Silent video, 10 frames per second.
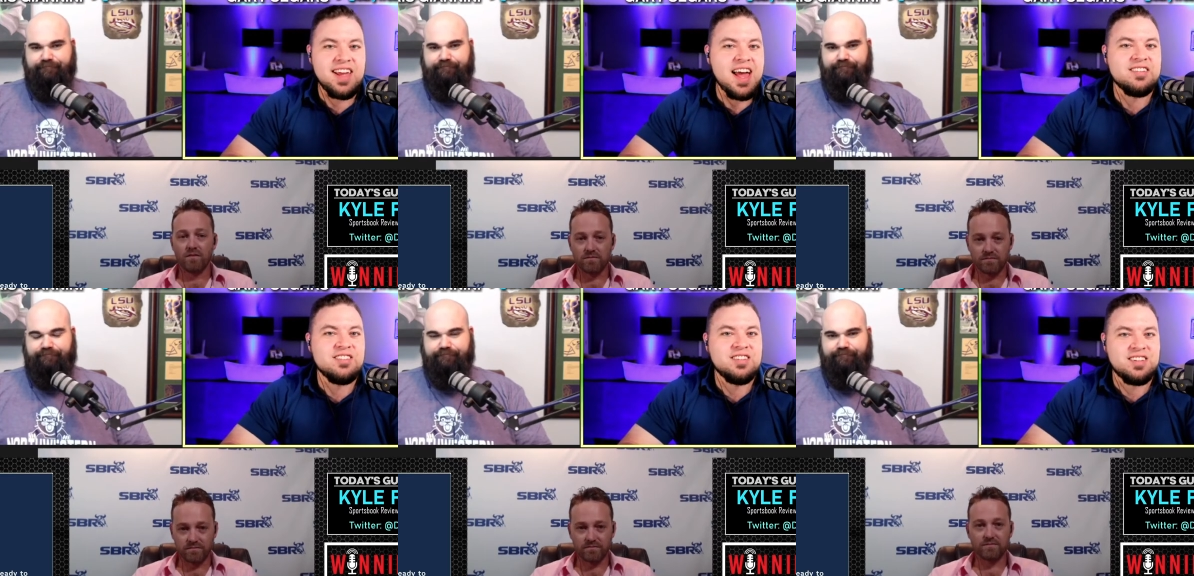
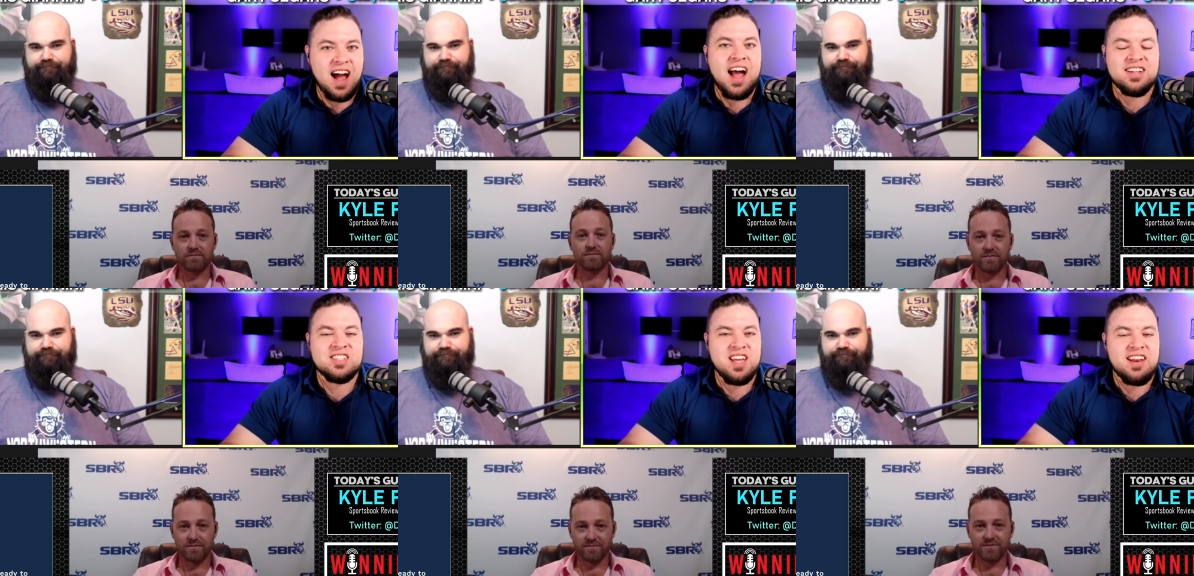Speaker 1: had
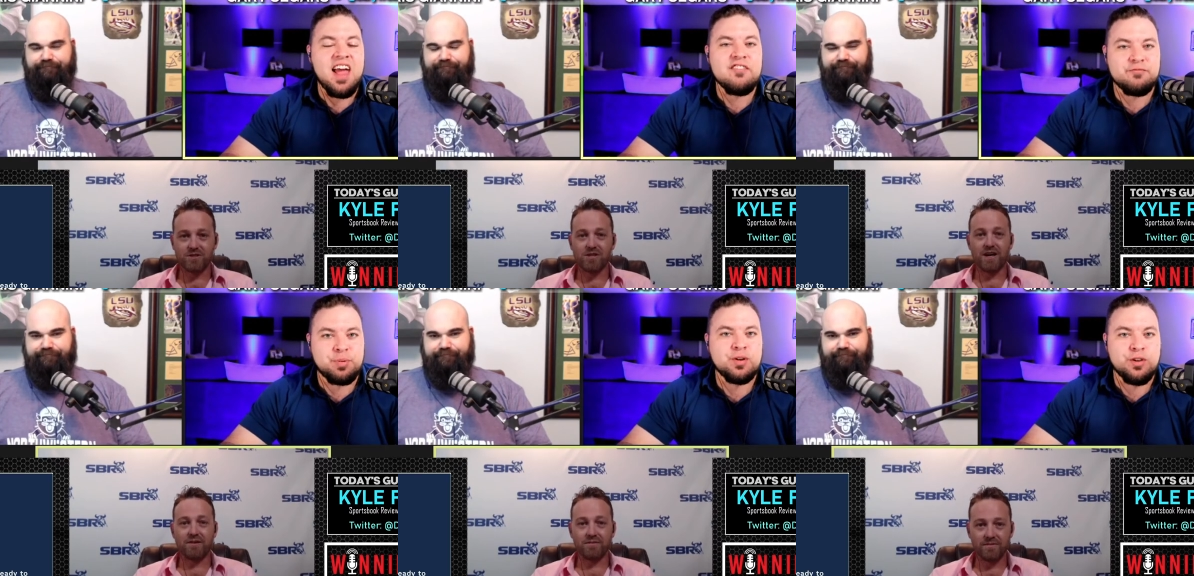guys that have
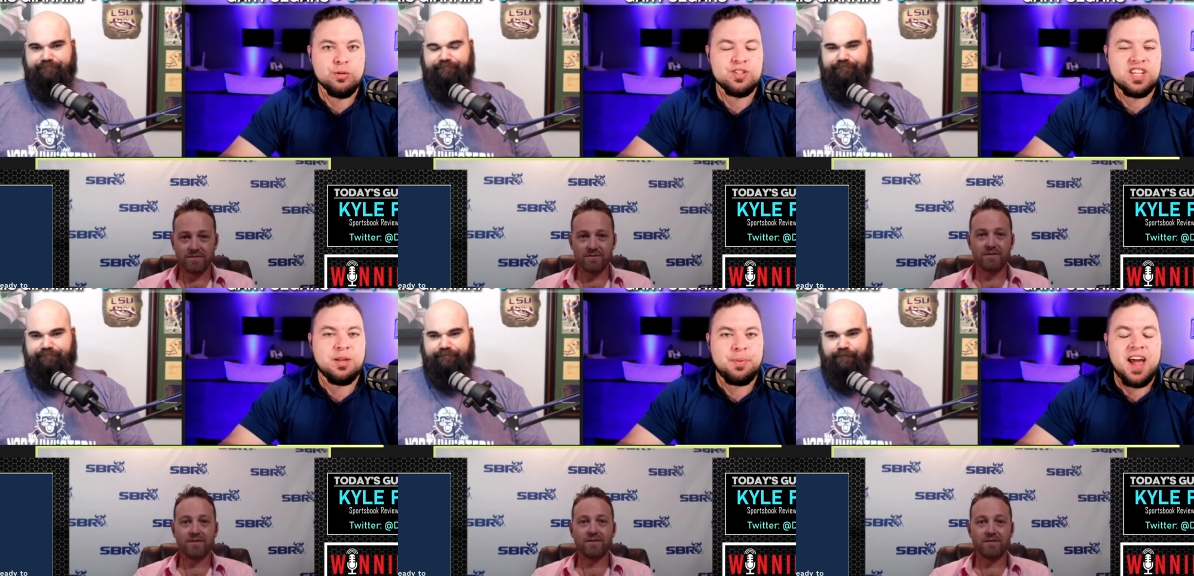produced yeah. in
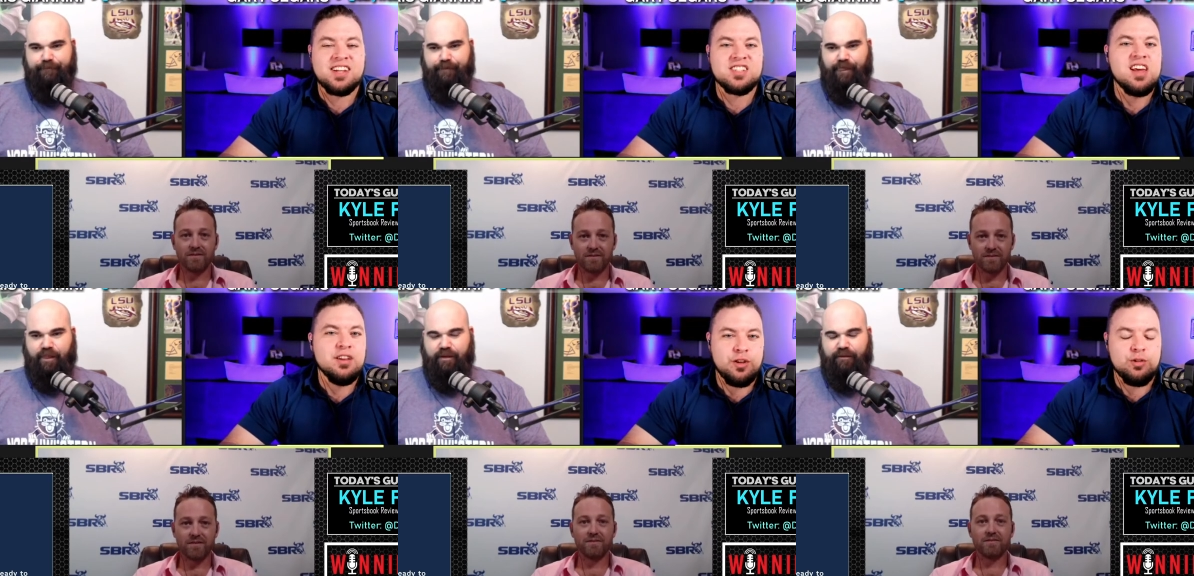the past.
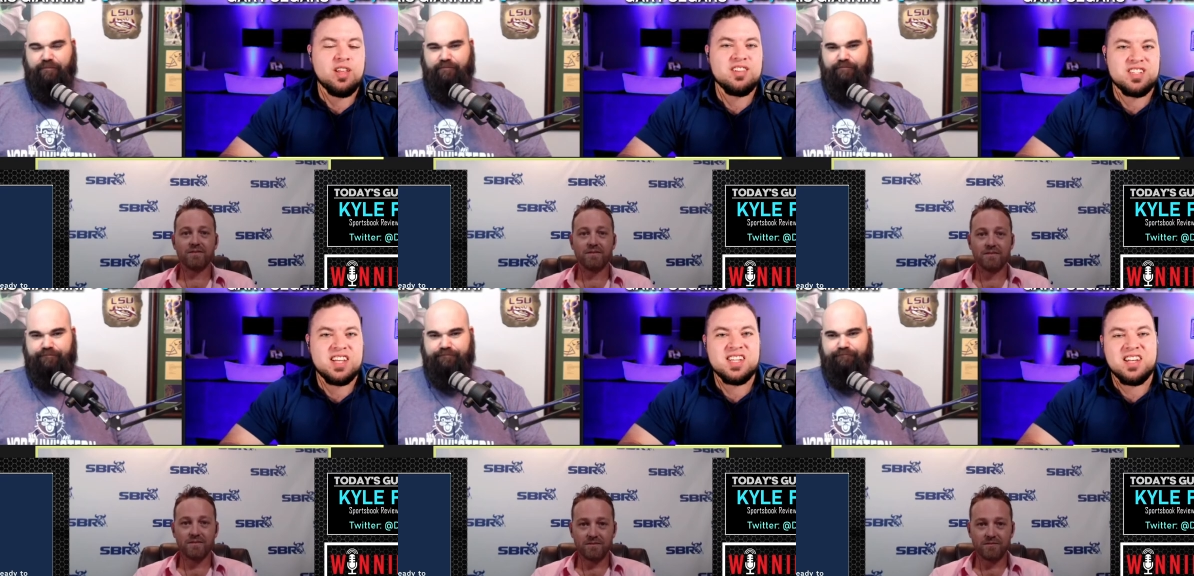Do you think this
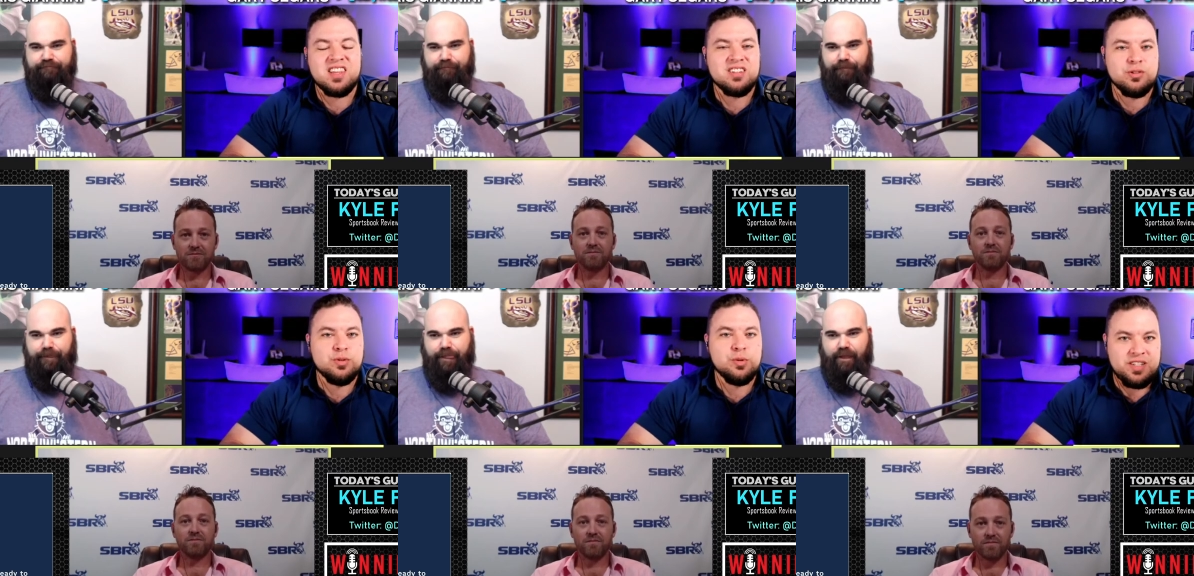has anything to
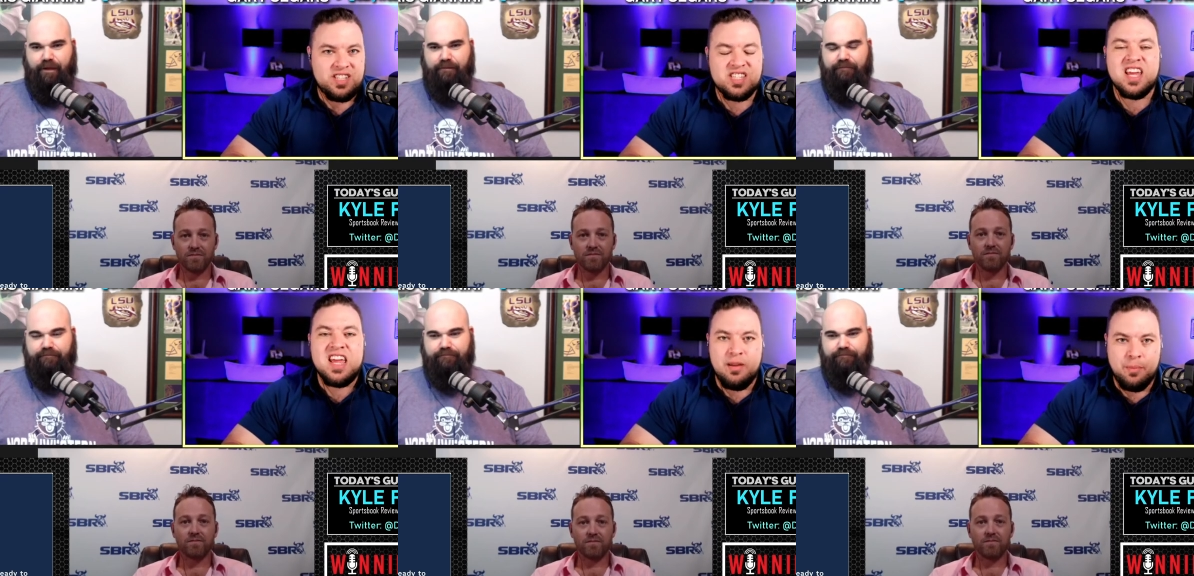do with
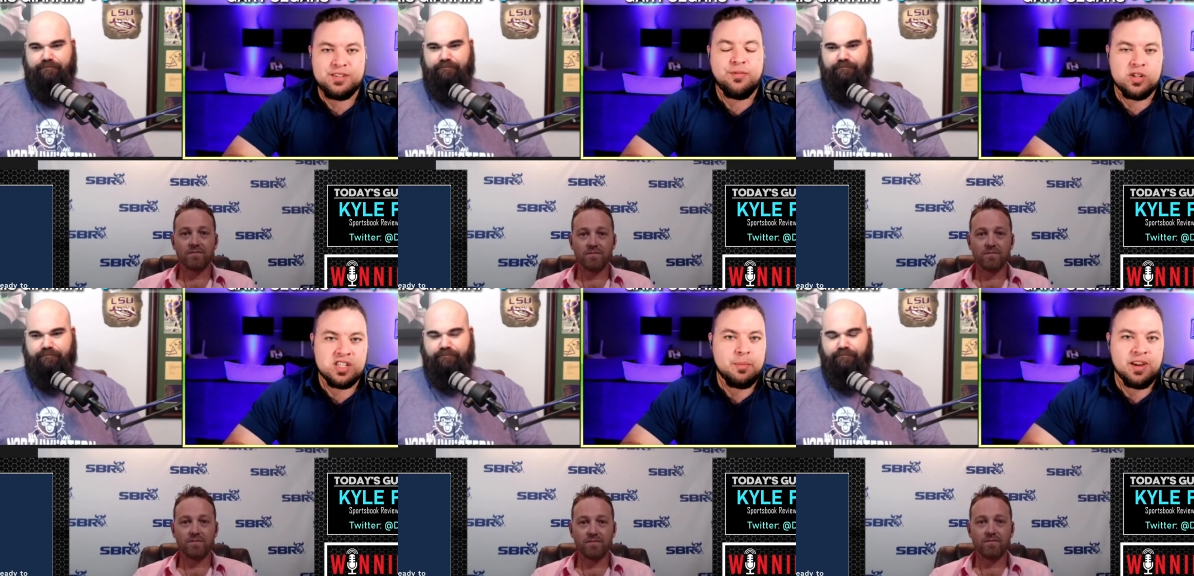scheme as far
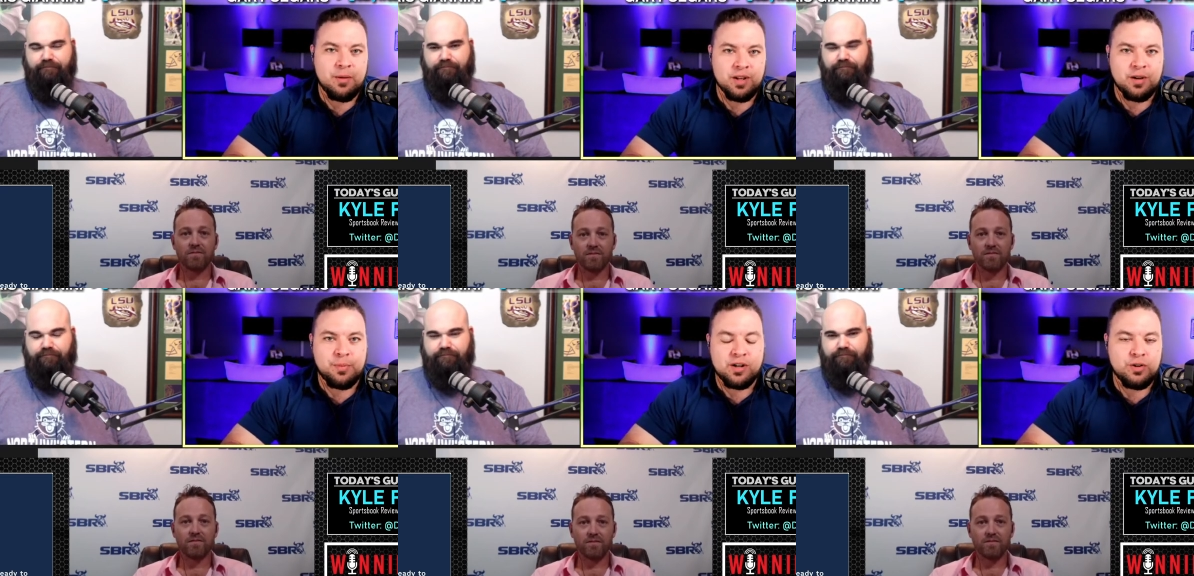as not being able to get
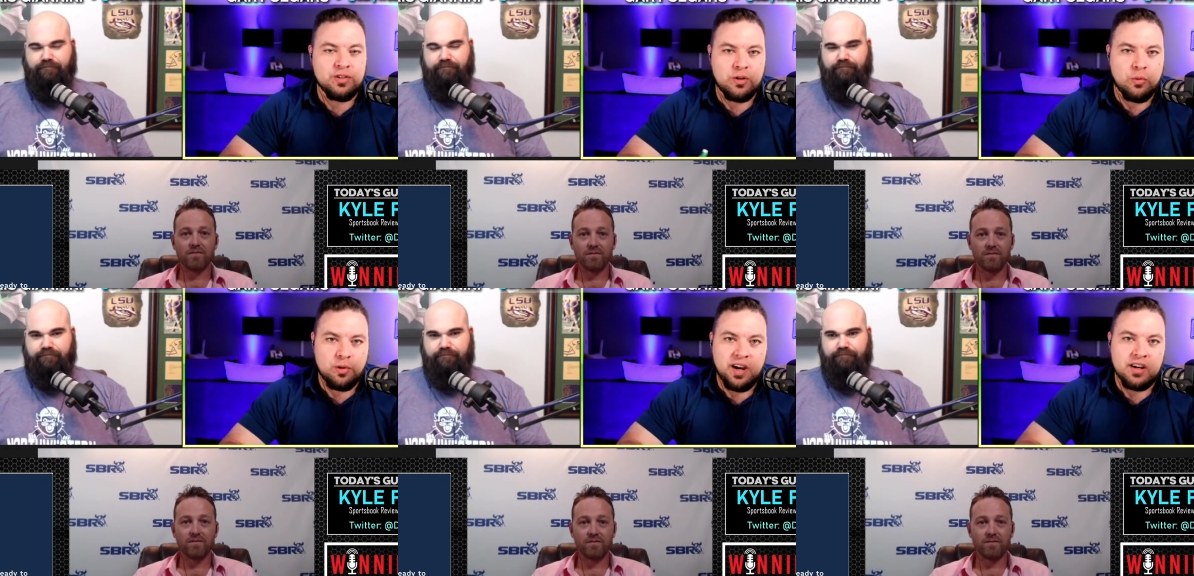pressure on that quarterback?